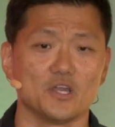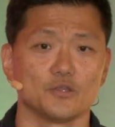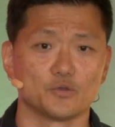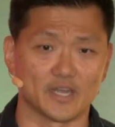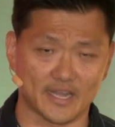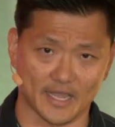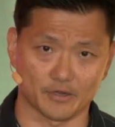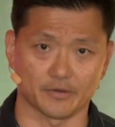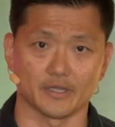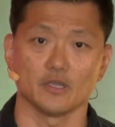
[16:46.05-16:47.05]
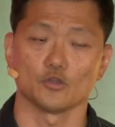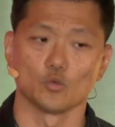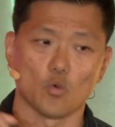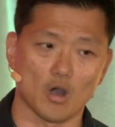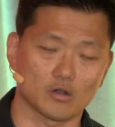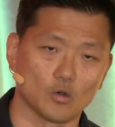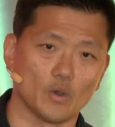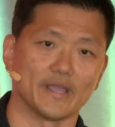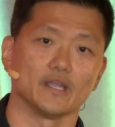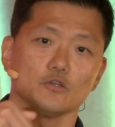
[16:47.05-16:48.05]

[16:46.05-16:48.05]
You get angry. You walk away.